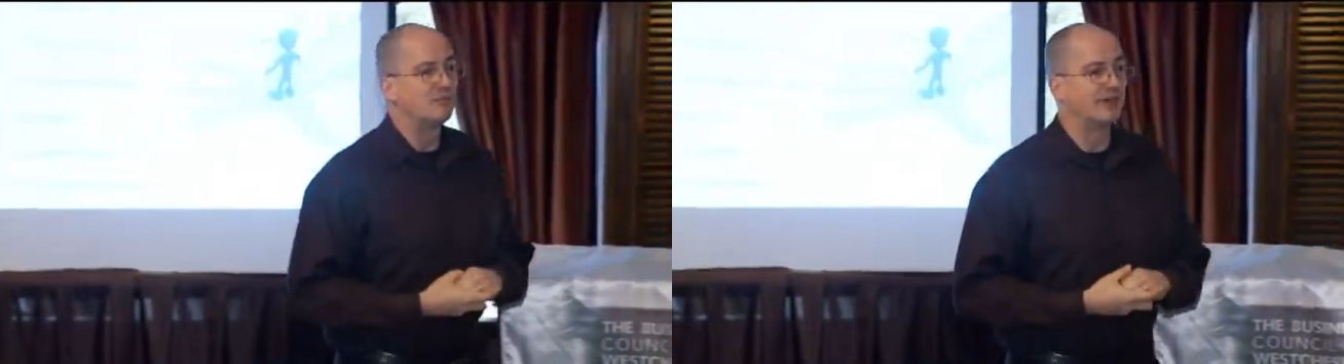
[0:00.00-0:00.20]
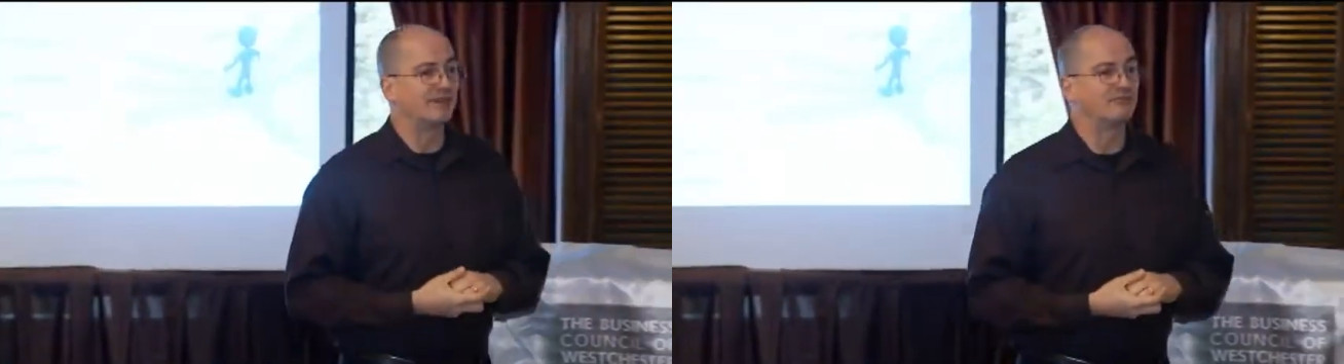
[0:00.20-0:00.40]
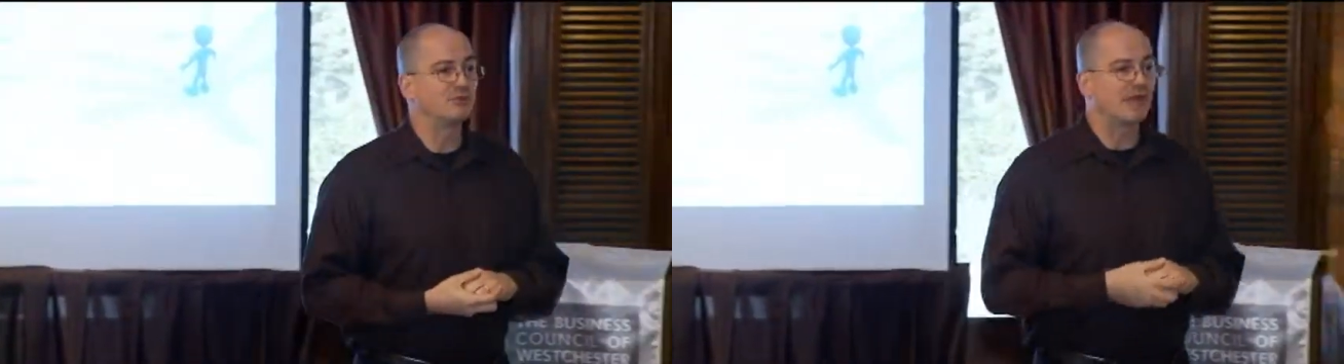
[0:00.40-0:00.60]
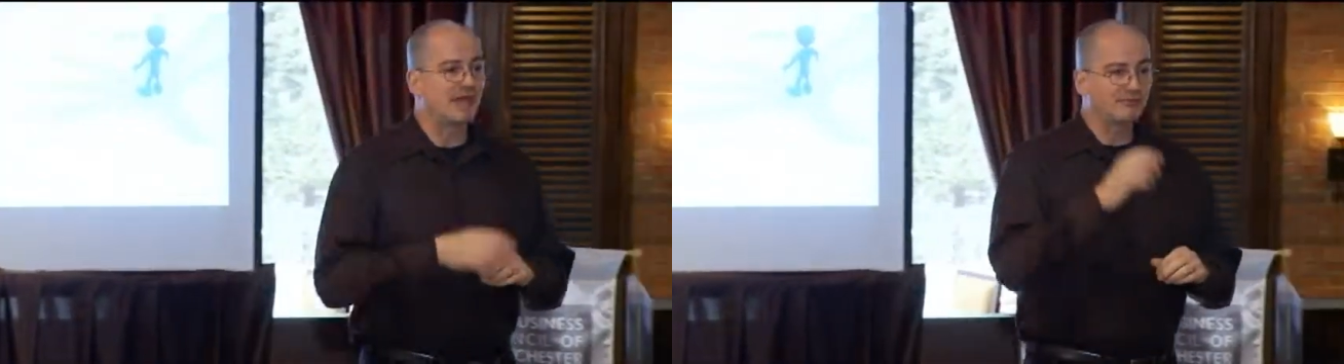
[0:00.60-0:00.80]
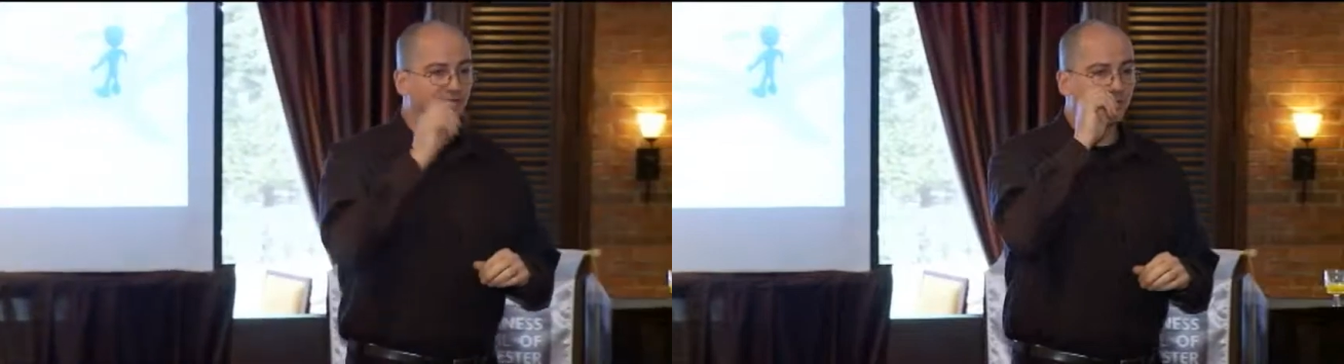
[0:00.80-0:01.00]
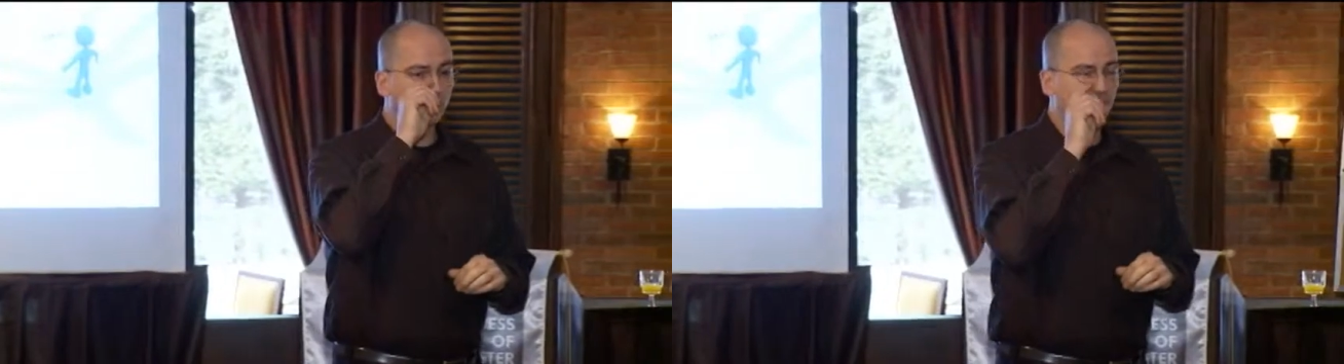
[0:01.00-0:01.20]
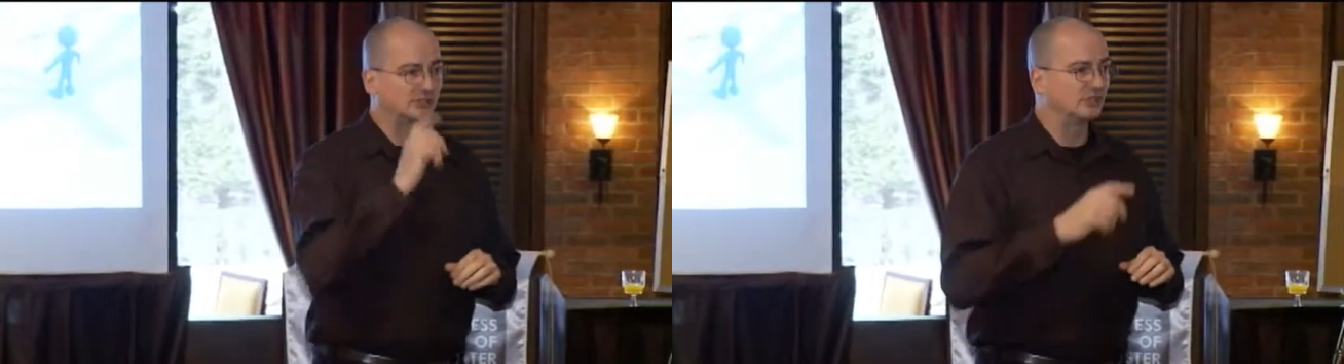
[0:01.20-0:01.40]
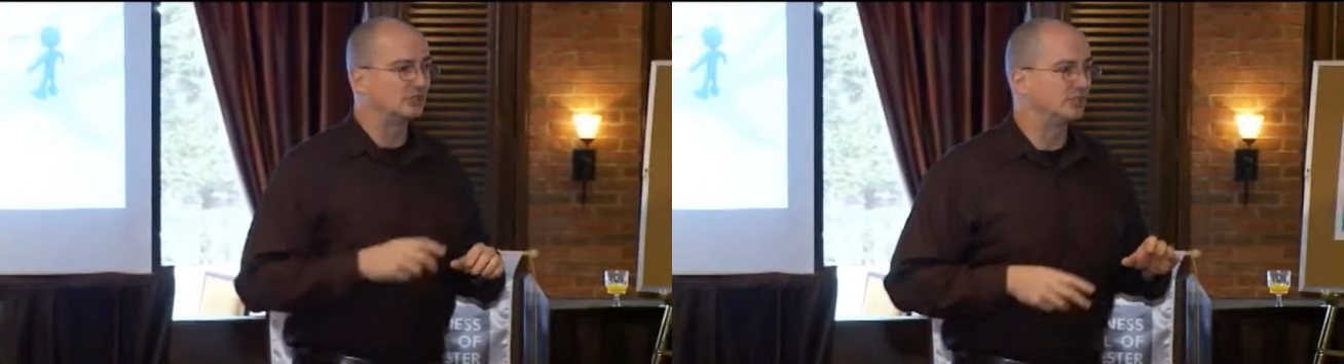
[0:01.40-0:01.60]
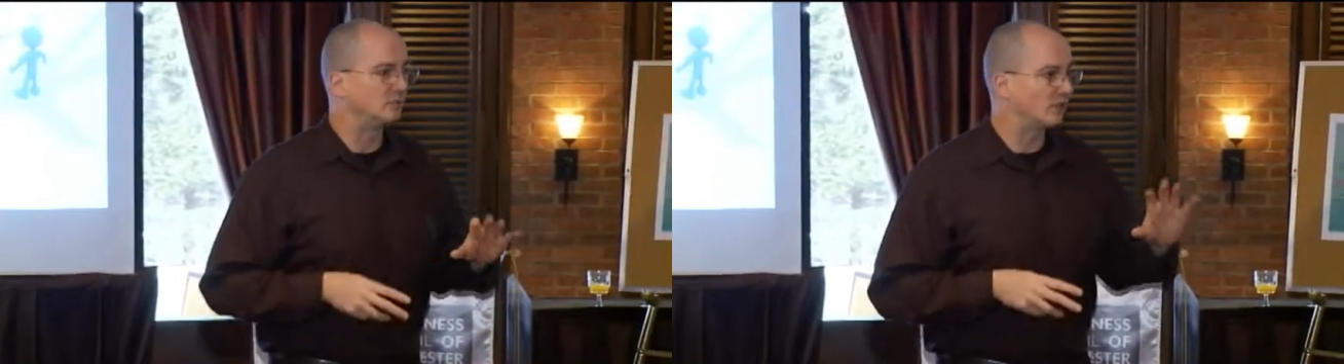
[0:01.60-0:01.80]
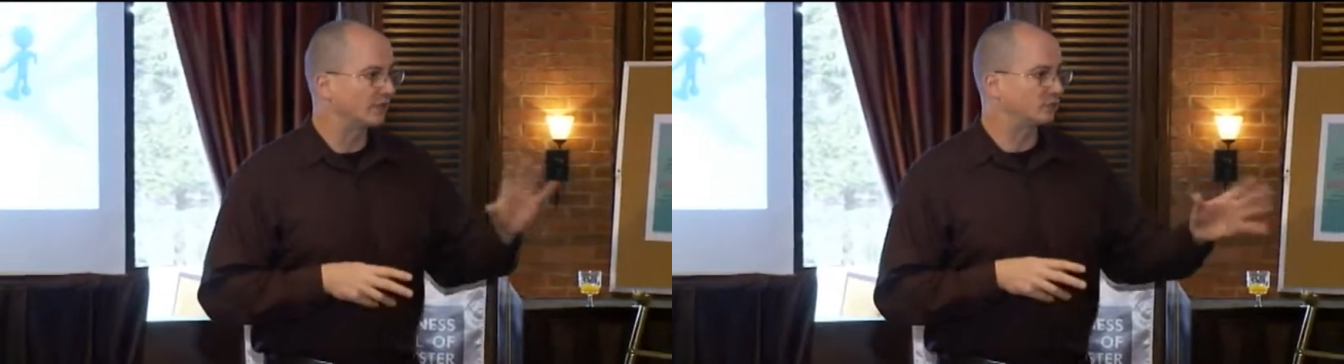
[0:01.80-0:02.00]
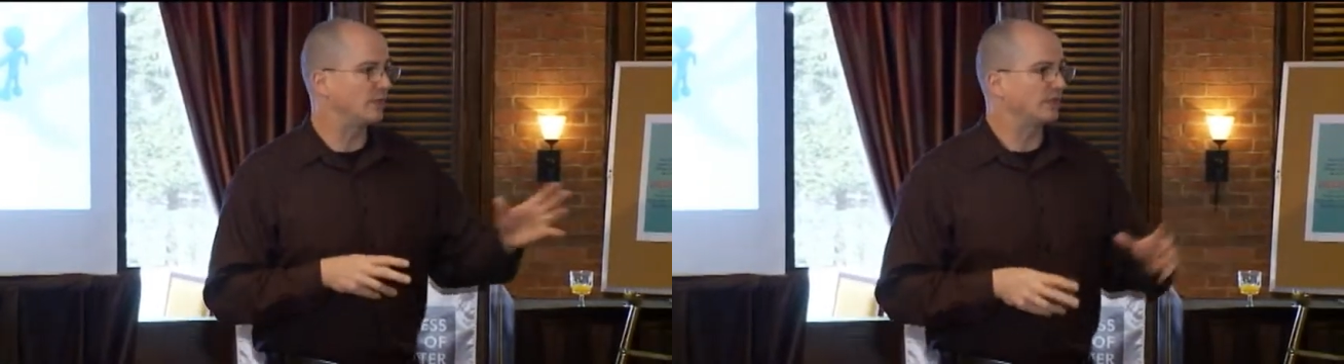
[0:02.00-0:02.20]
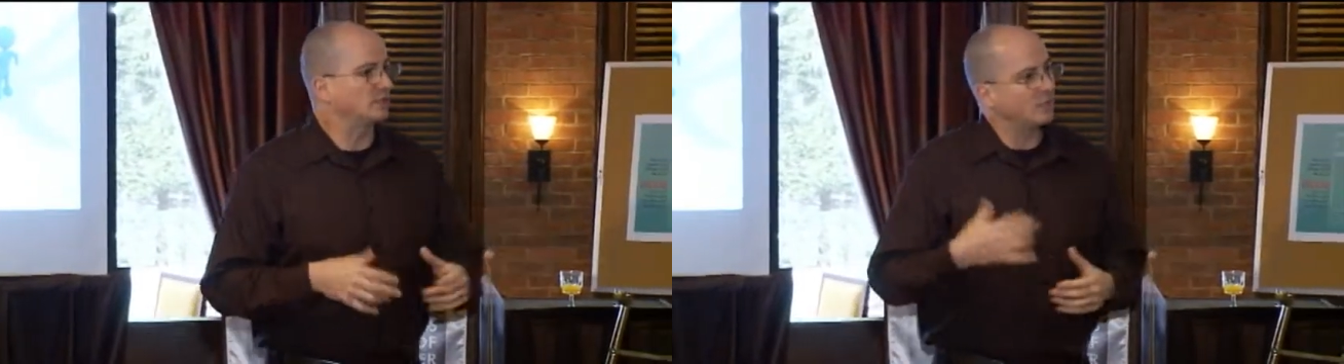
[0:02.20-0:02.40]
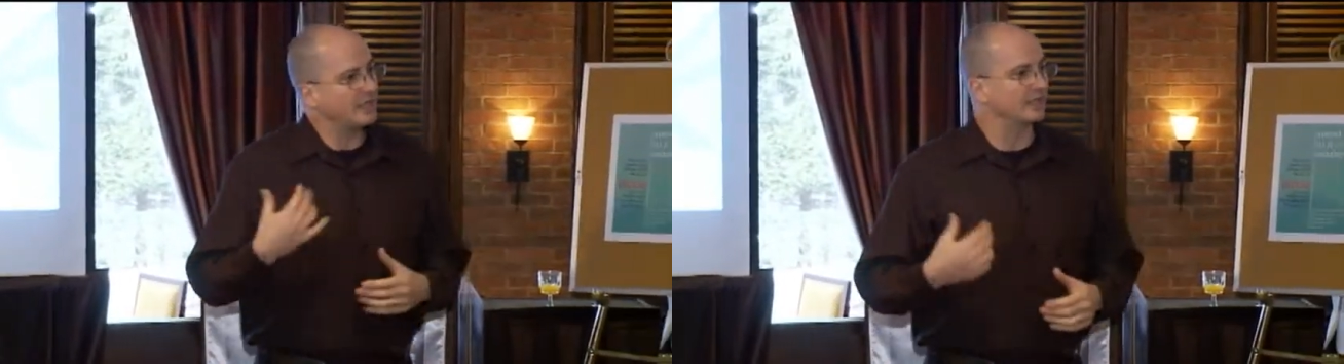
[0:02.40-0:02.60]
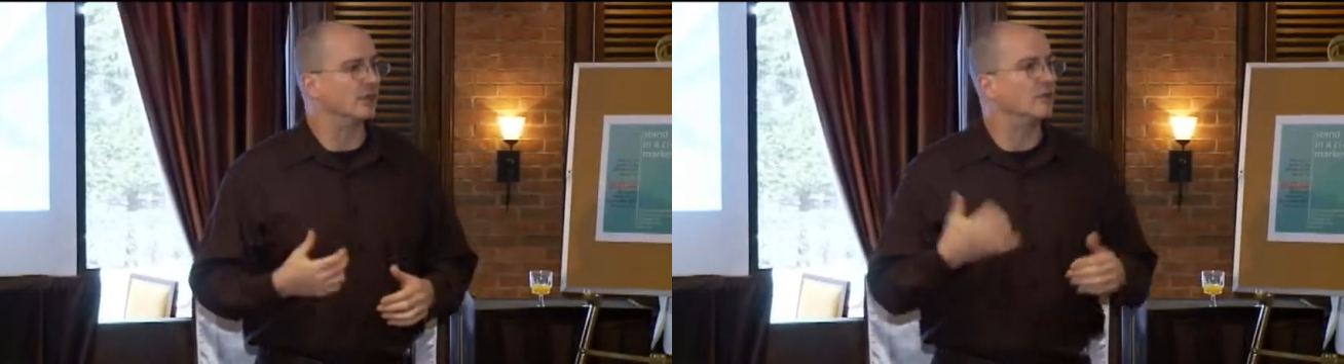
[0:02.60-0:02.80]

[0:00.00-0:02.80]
But if you have a phone message and you want to tweak it, tweak it.